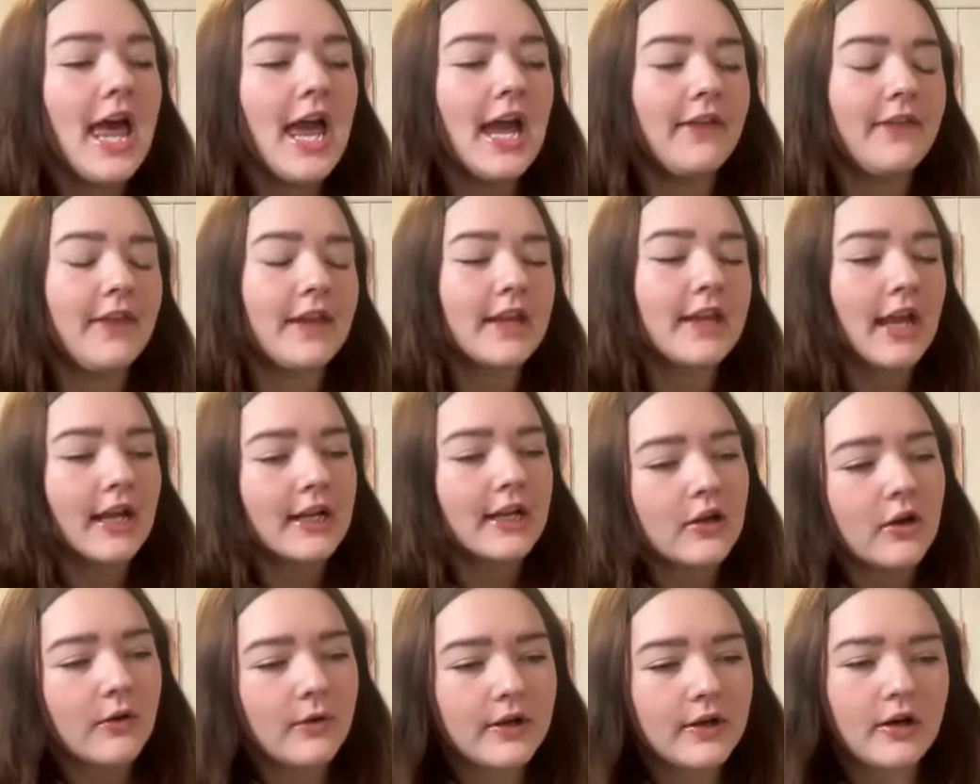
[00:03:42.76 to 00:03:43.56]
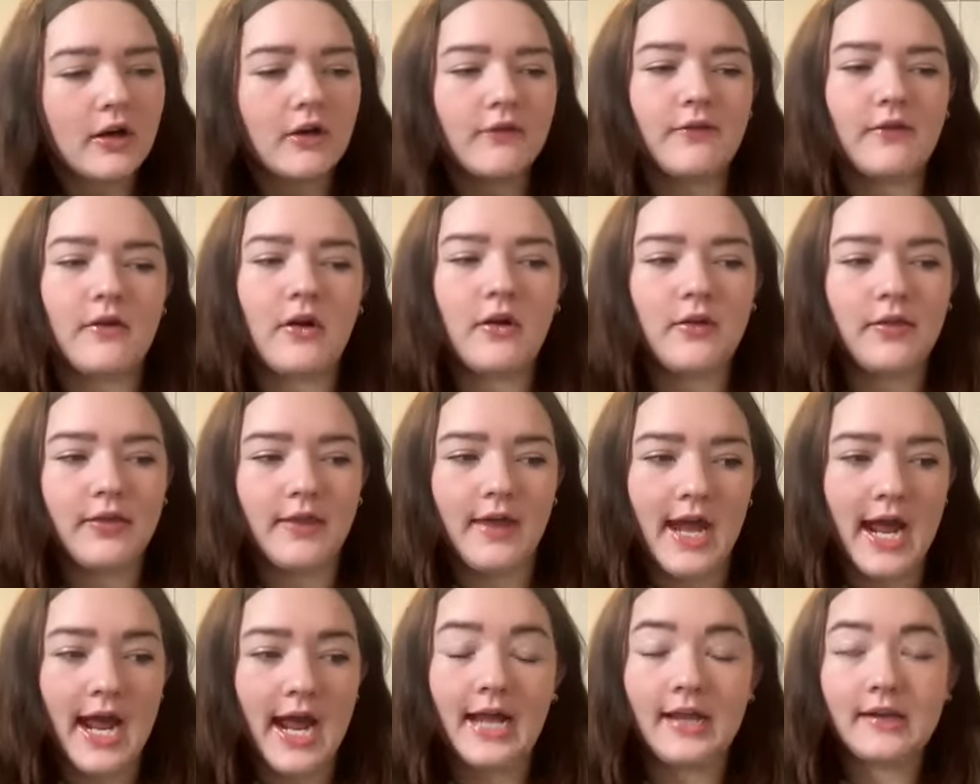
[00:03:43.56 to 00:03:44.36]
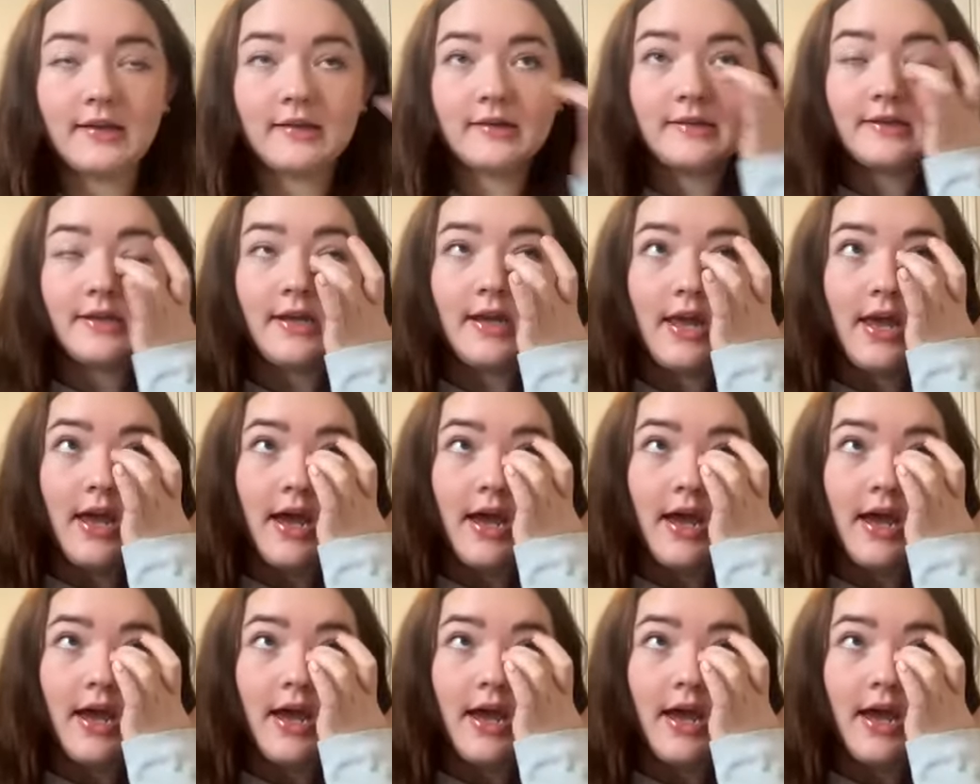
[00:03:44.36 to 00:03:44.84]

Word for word: And then kind of going off all that,